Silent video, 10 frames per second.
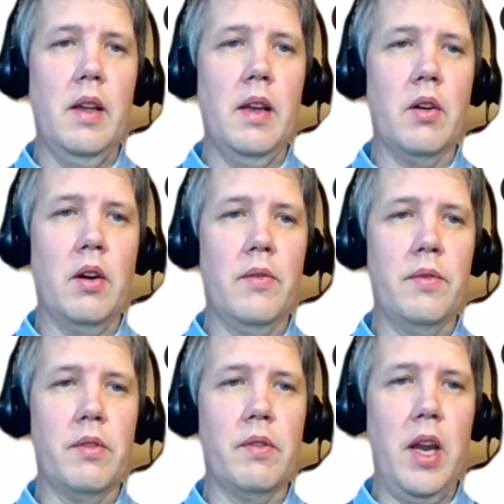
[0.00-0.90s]

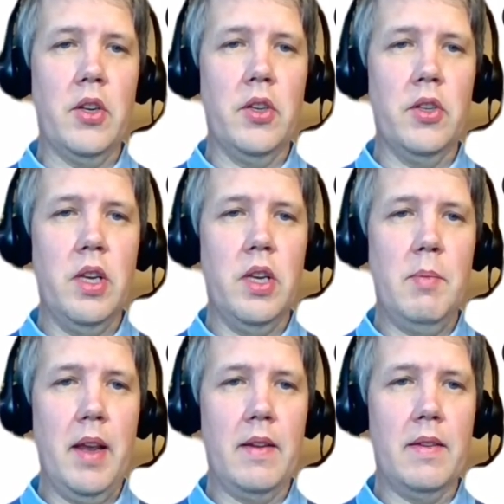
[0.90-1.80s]
configuration
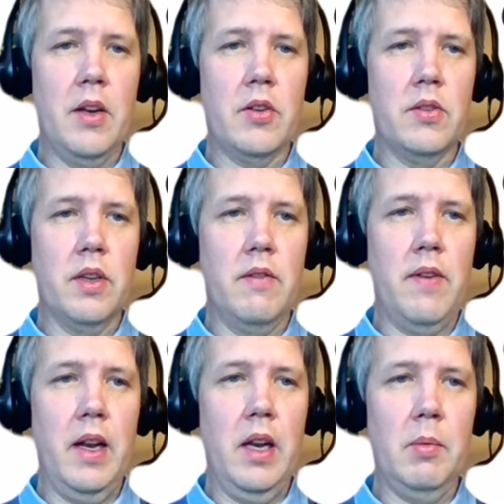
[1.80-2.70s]
schema extensions
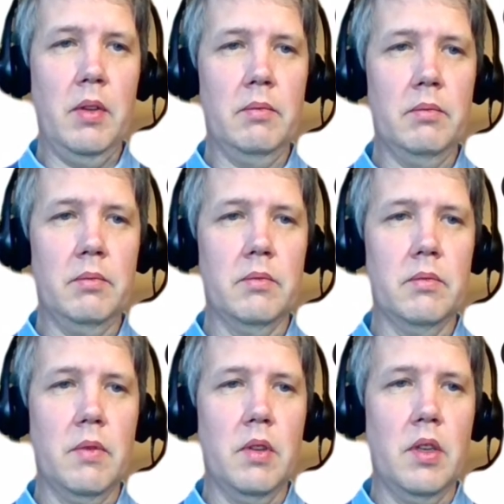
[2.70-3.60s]
available.
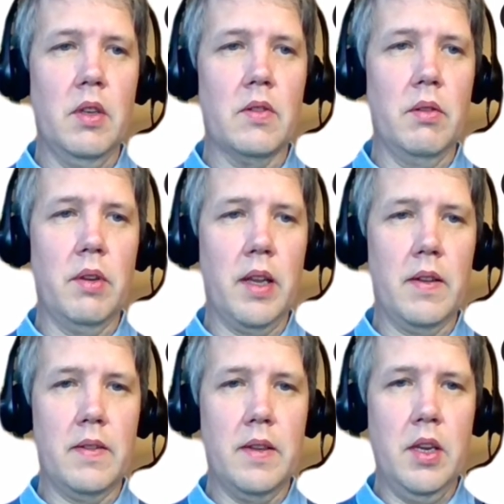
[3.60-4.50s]
So you
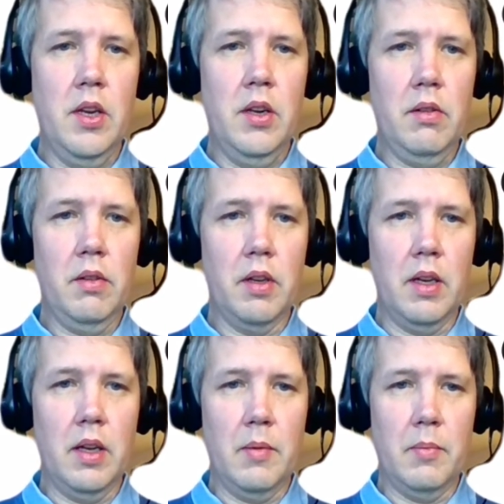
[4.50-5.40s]
can see here
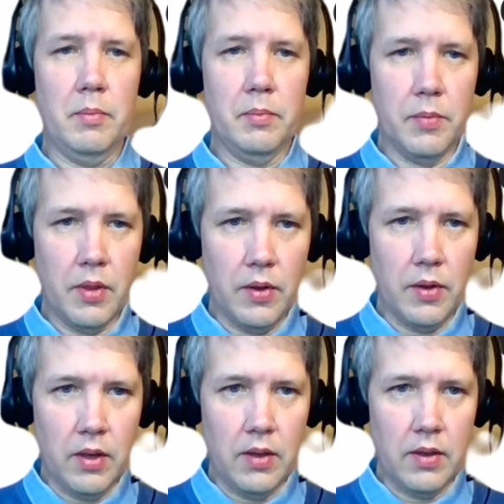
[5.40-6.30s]

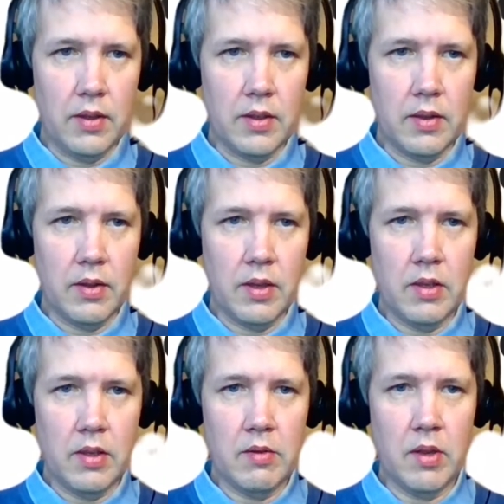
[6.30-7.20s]

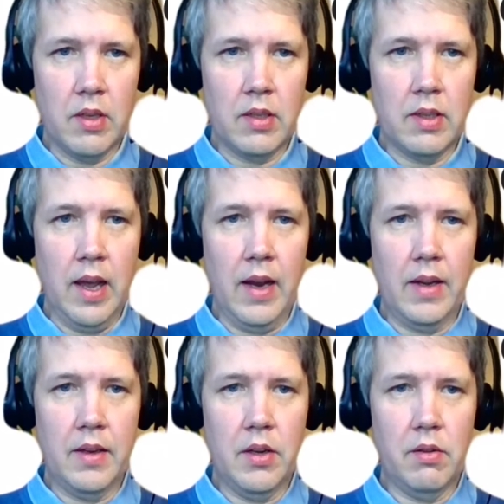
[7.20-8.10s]
this
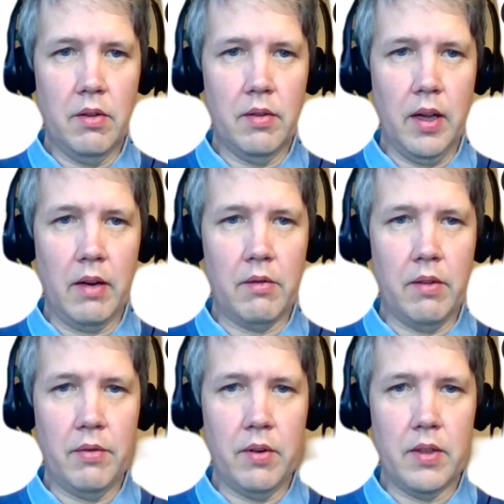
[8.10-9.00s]
line here, I
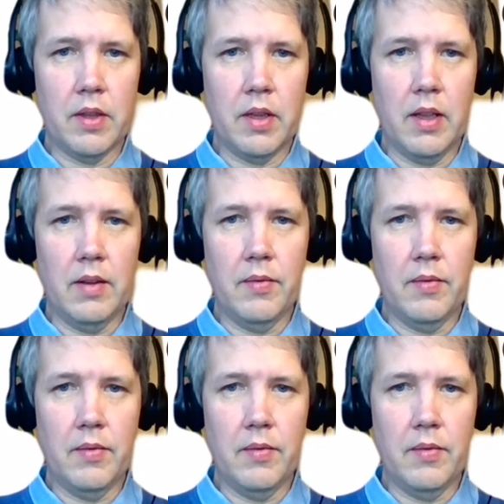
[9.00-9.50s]
reference the